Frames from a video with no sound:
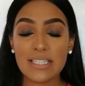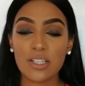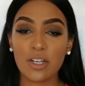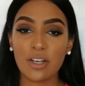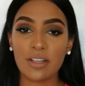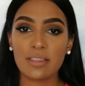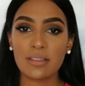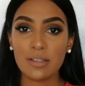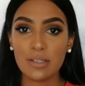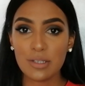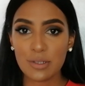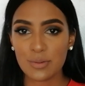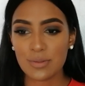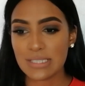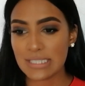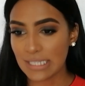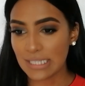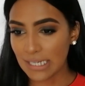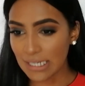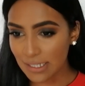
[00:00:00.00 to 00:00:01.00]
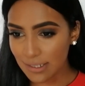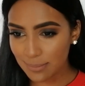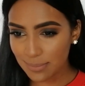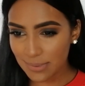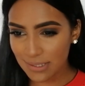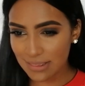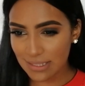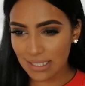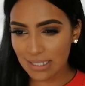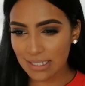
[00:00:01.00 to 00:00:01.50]
quite on the nude
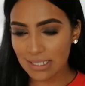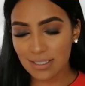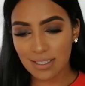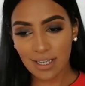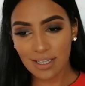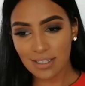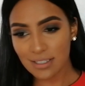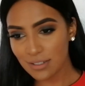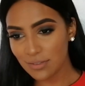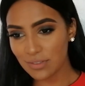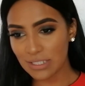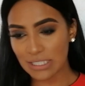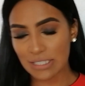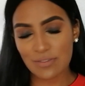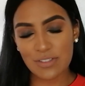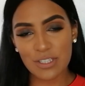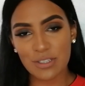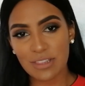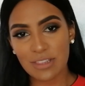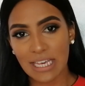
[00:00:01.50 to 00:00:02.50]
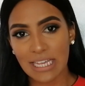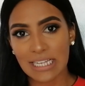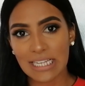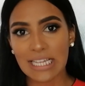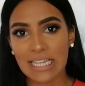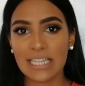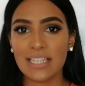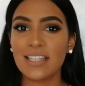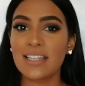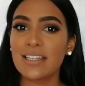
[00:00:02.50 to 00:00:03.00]
side, but then it kind of gives you
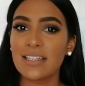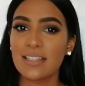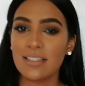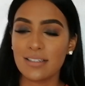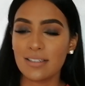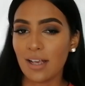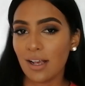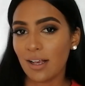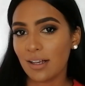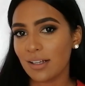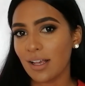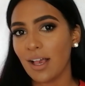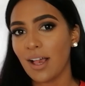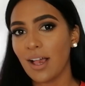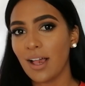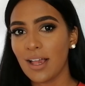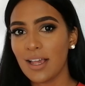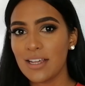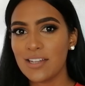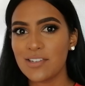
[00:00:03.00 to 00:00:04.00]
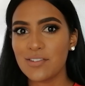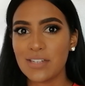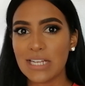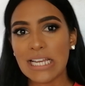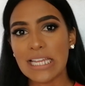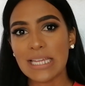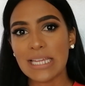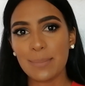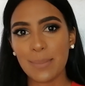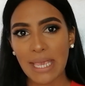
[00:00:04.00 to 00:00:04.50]
that like dark eye,
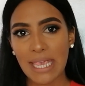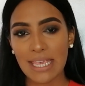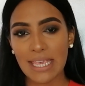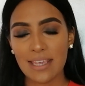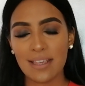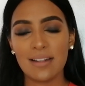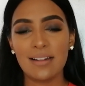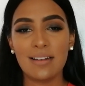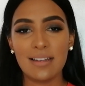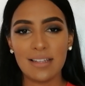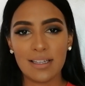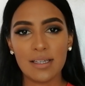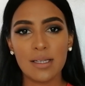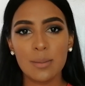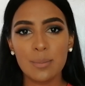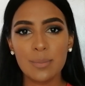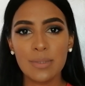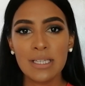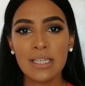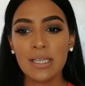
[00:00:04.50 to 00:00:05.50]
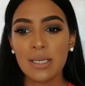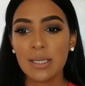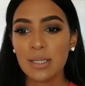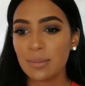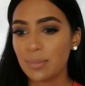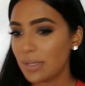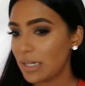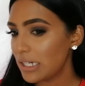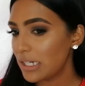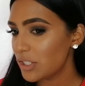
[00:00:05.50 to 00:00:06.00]
really pale lip.
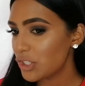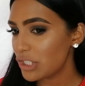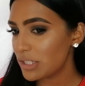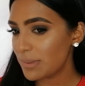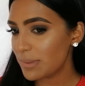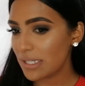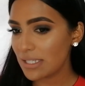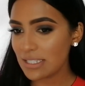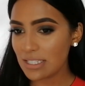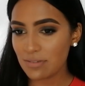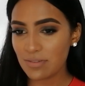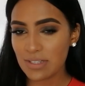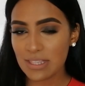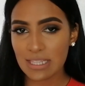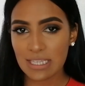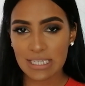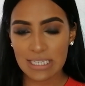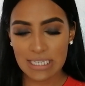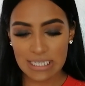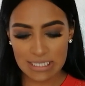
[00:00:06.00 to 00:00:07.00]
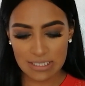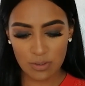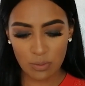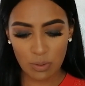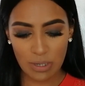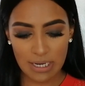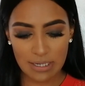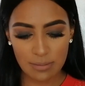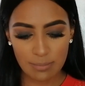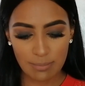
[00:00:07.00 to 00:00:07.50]
But just because everything is
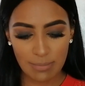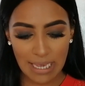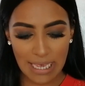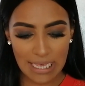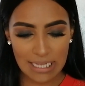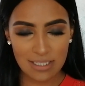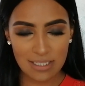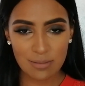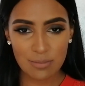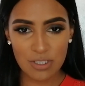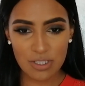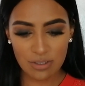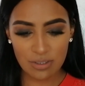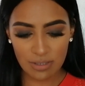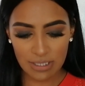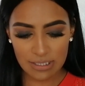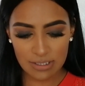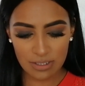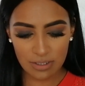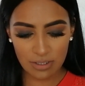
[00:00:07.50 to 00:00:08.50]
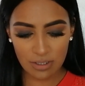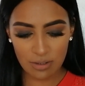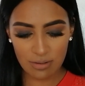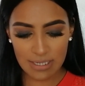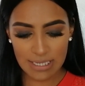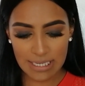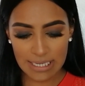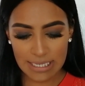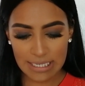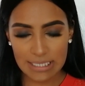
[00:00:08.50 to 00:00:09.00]
quite matte, I'm just going to
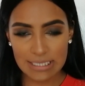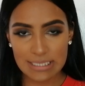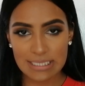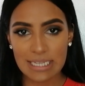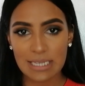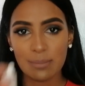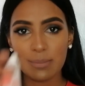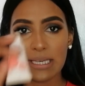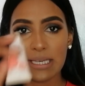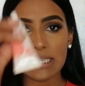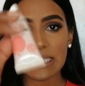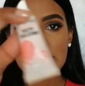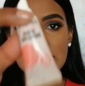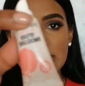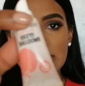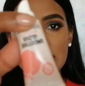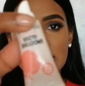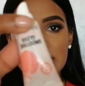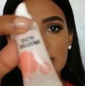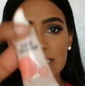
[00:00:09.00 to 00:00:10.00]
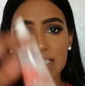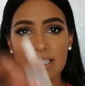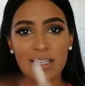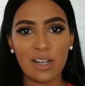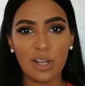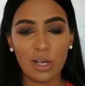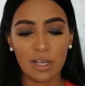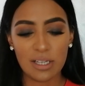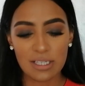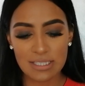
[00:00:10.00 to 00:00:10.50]
go ahead and take my Essence
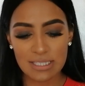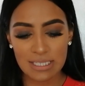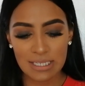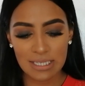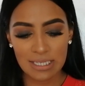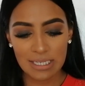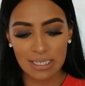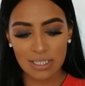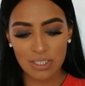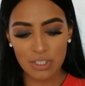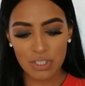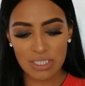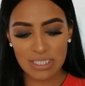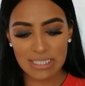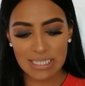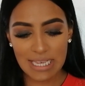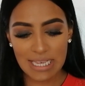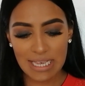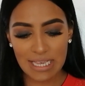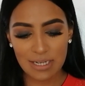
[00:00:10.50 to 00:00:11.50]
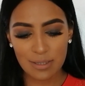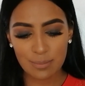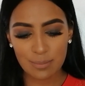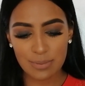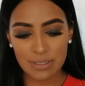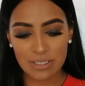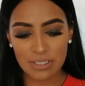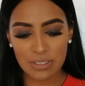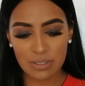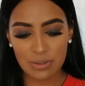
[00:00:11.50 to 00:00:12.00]
Gloss and just add
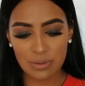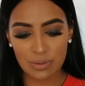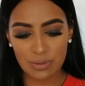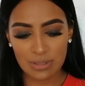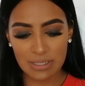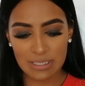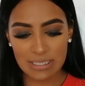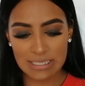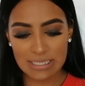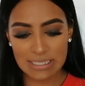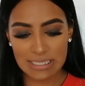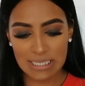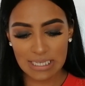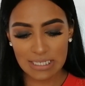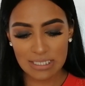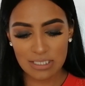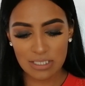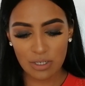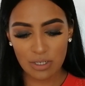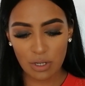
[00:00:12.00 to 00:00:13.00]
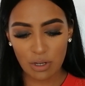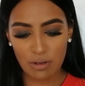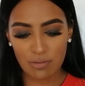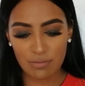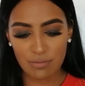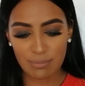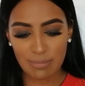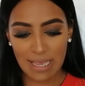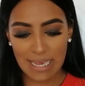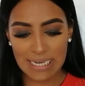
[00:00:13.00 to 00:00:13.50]
a bit to the center
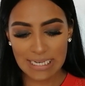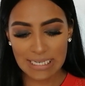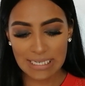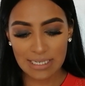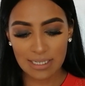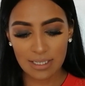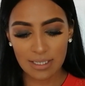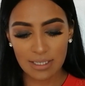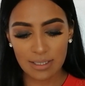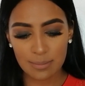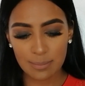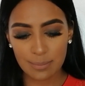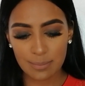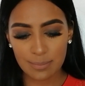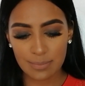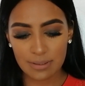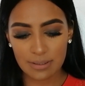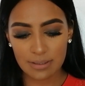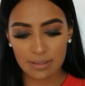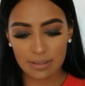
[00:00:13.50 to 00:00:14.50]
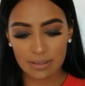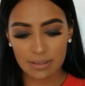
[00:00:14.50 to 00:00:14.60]
of my lip.